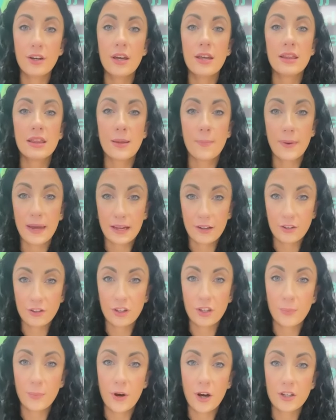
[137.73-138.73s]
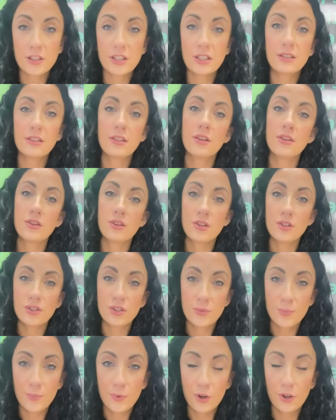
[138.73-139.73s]
The bigger the deposit, the
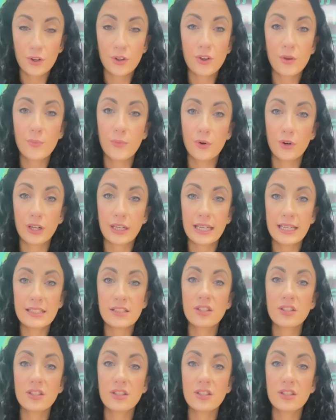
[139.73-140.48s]
smaller the mortgage,